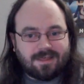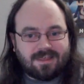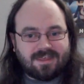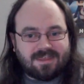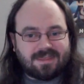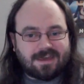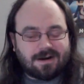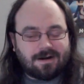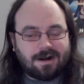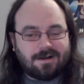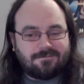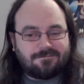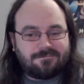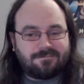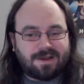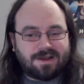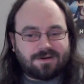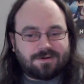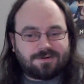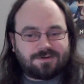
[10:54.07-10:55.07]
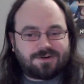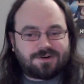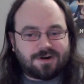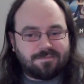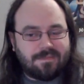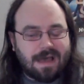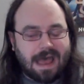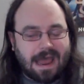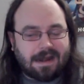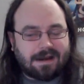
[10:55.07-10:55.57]
there have been
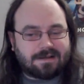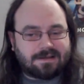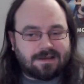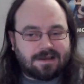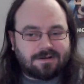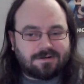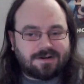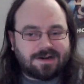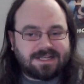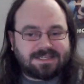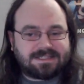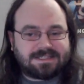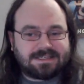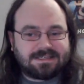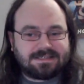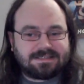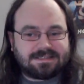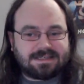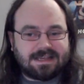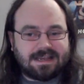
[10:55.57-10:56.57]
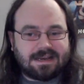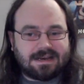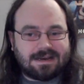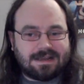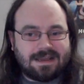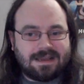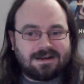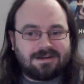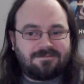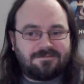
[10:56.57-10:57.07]
dramatic increases
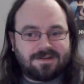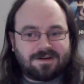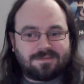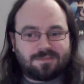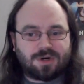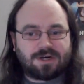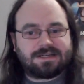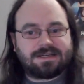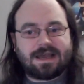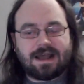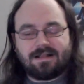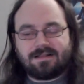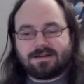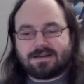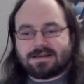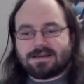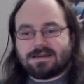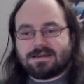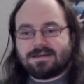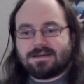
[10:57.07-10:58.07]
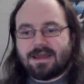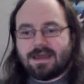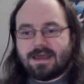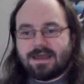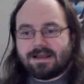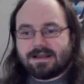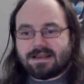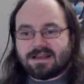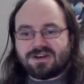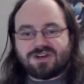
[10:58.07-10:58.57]
in infant mortality,
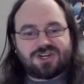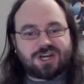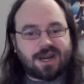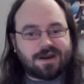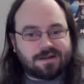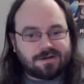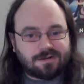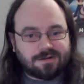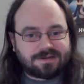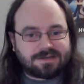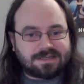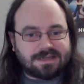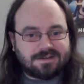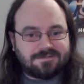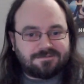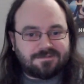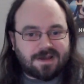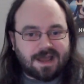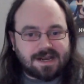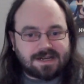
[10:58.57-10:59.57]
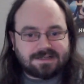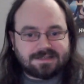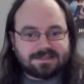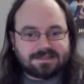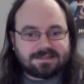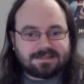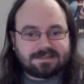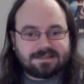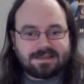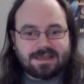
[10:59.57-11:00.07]
congenital
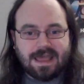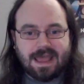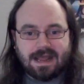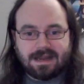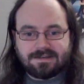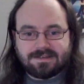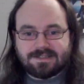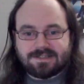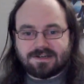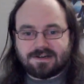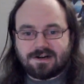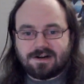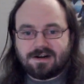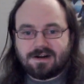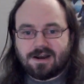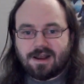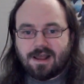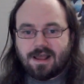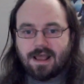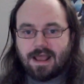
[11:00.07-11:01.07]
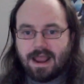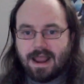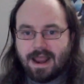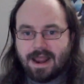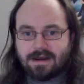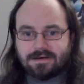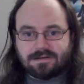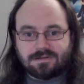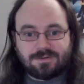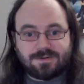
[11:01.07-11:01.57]
defects, cancer,
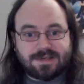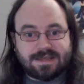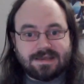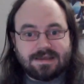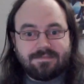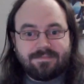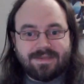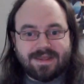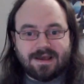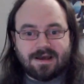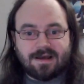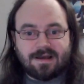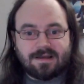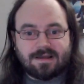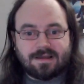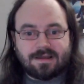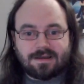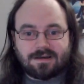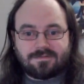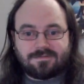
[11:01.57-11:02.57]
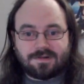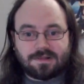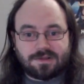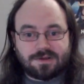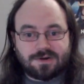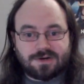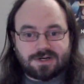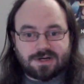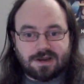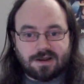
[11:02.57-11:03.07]
and leukemia in
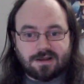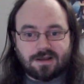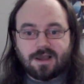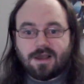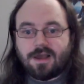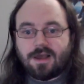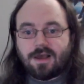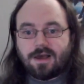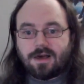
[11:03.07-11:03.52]
Fallujah.